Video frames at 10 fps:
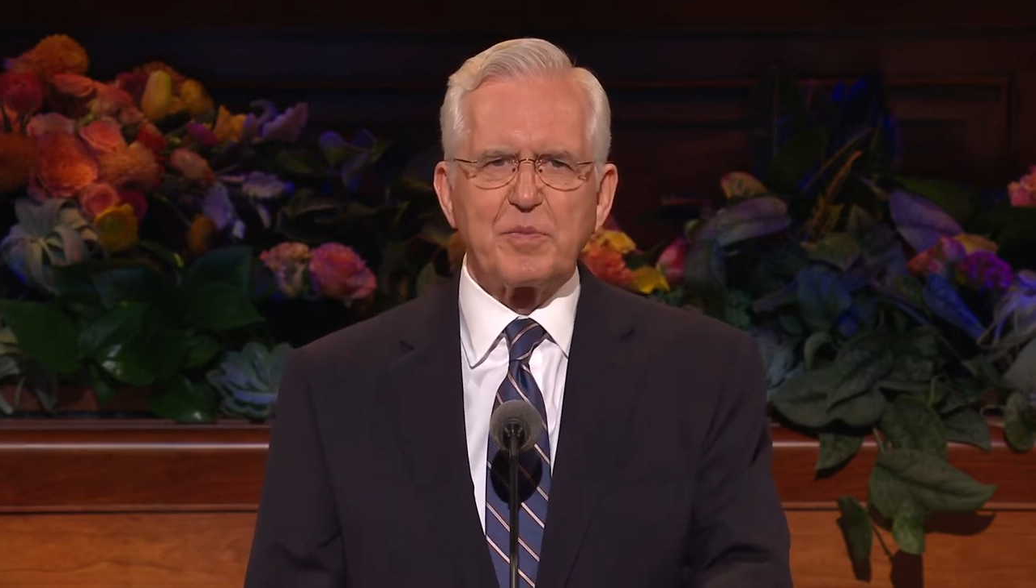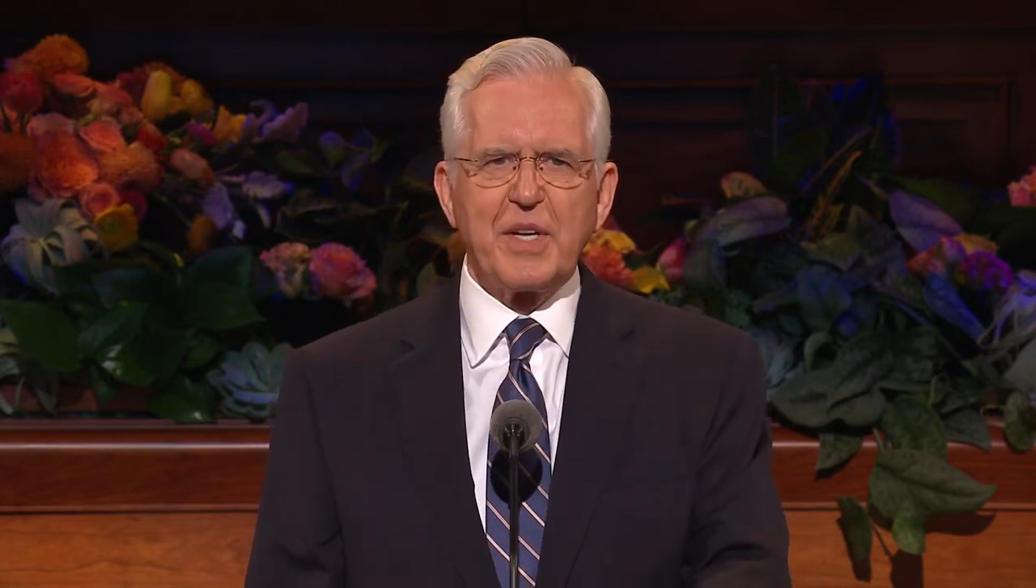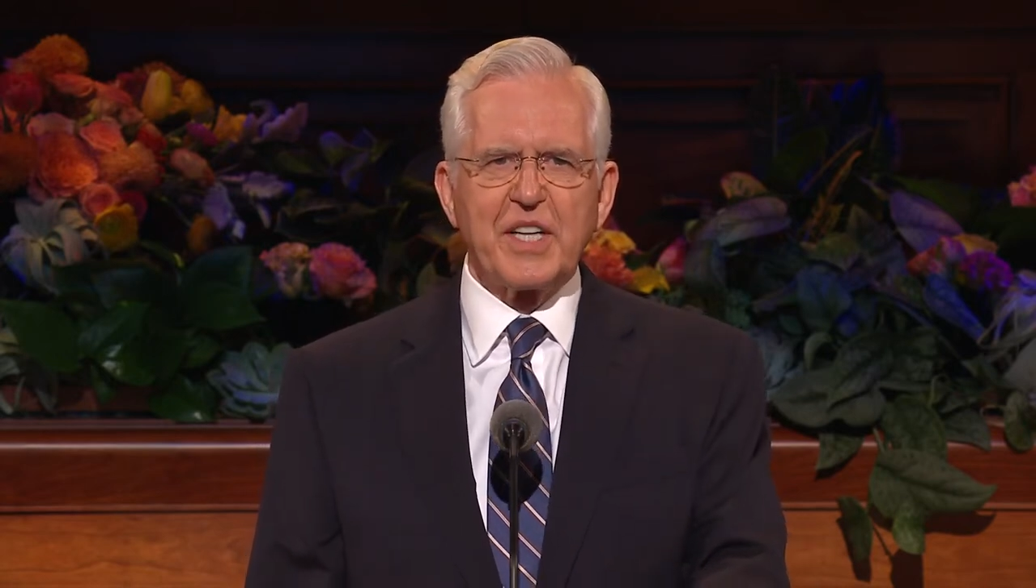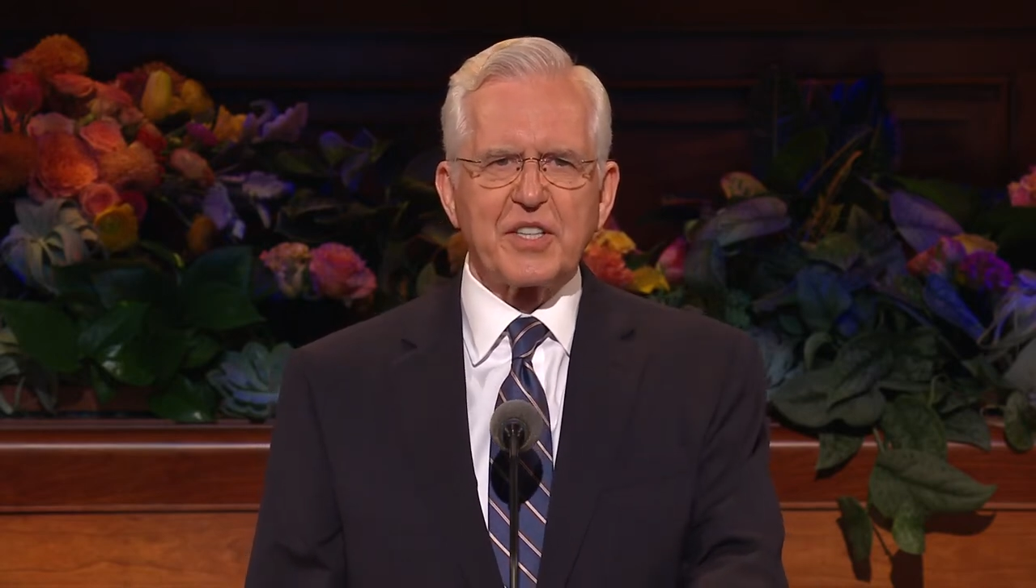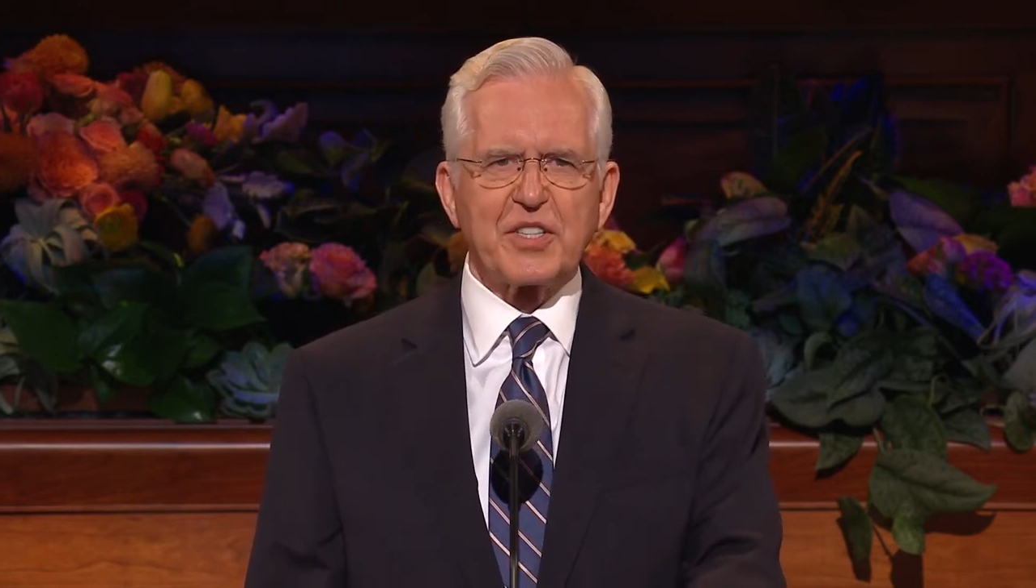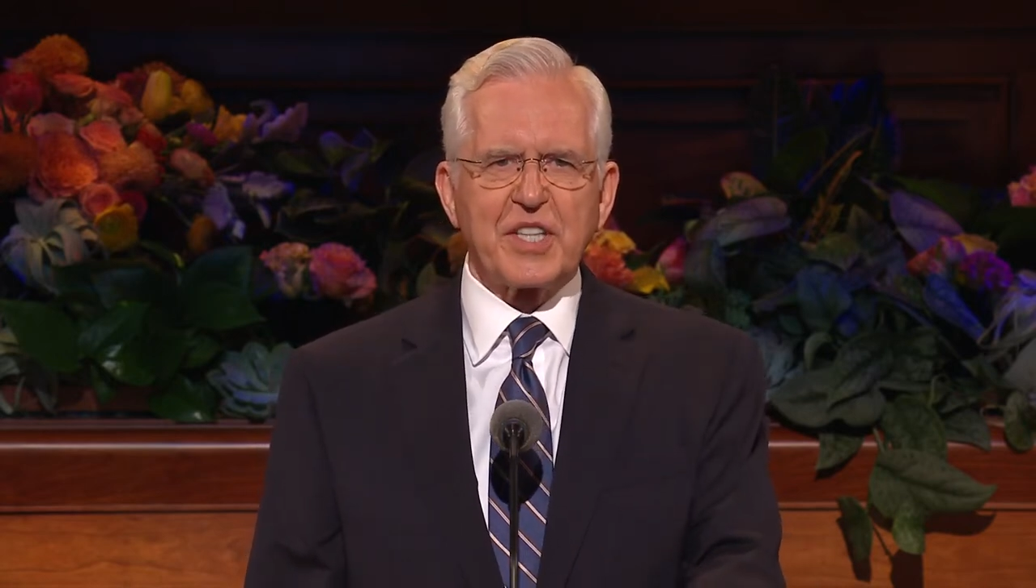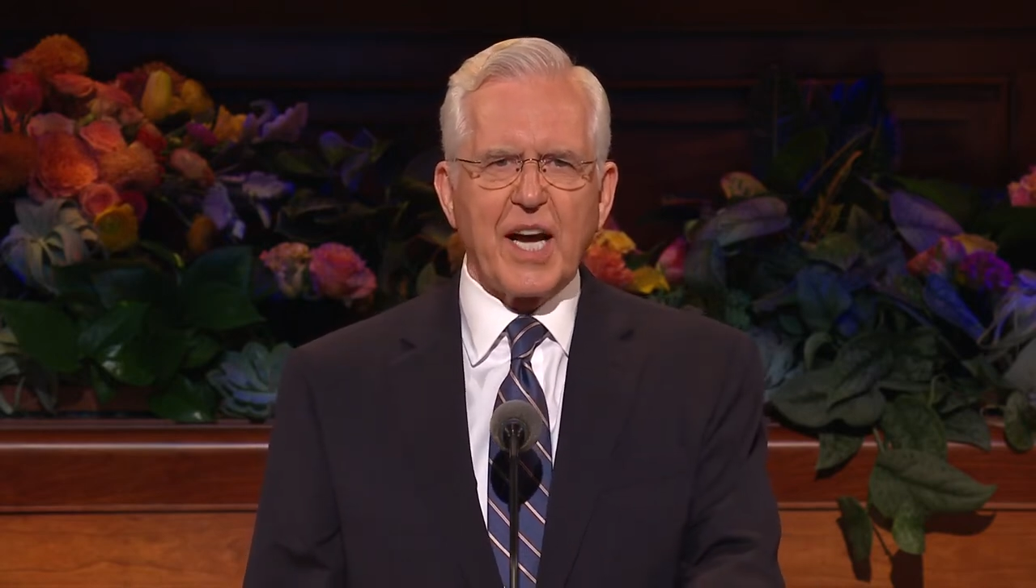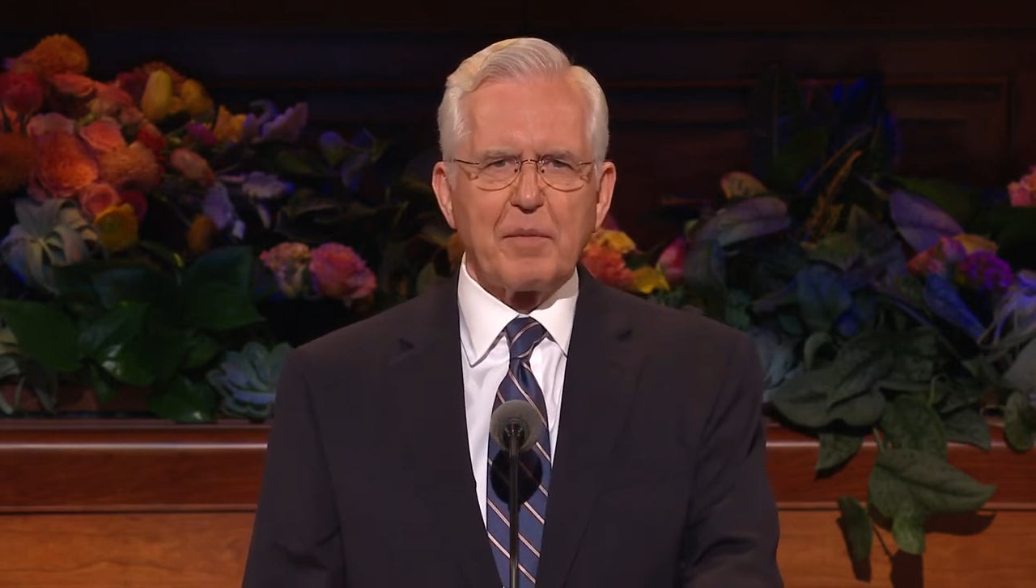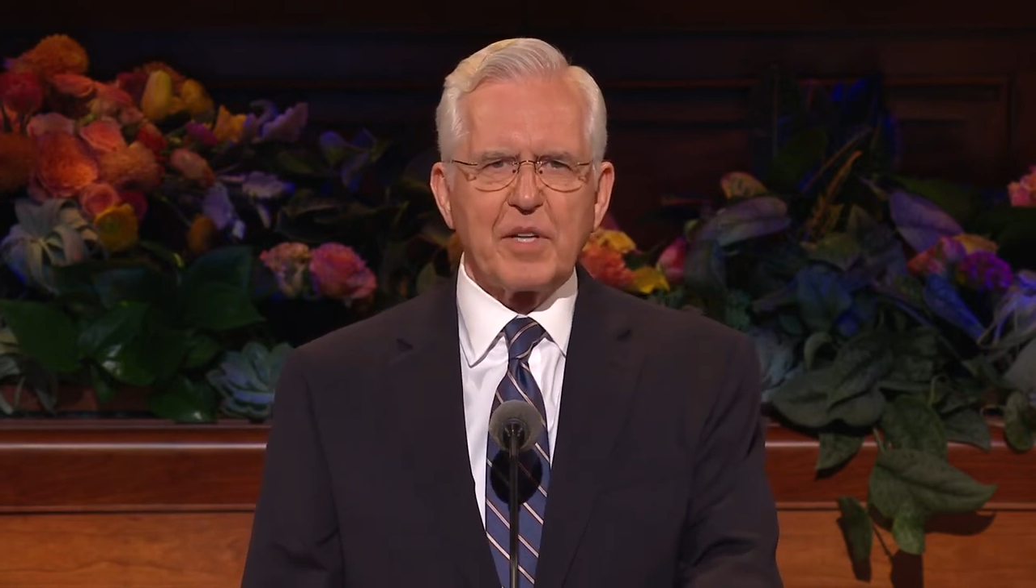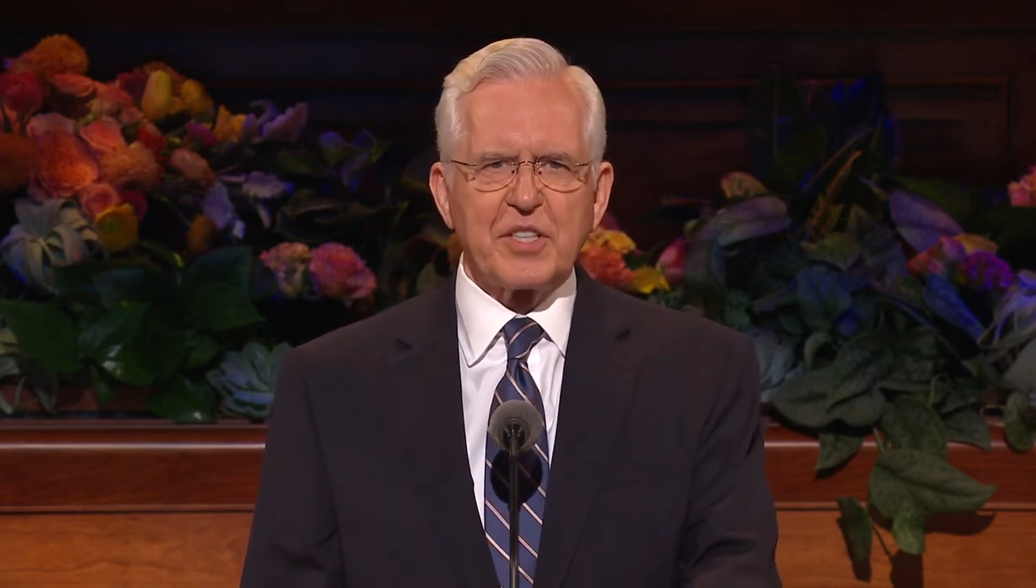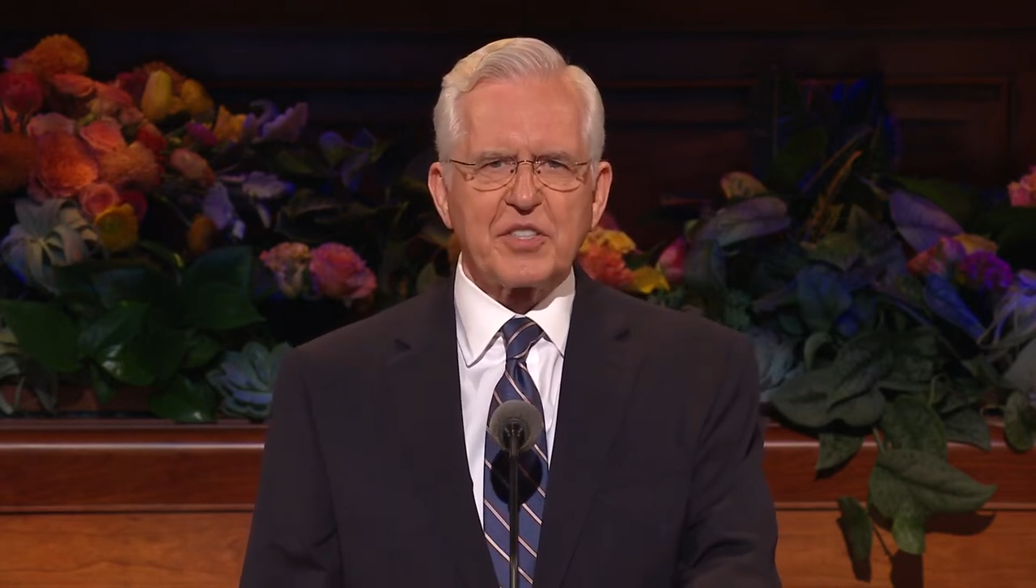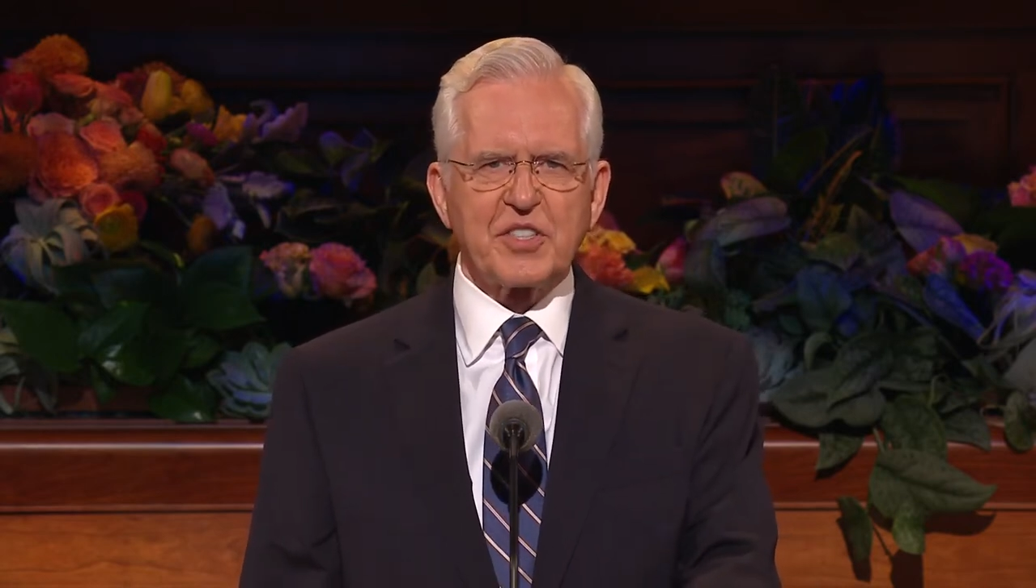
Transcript: being established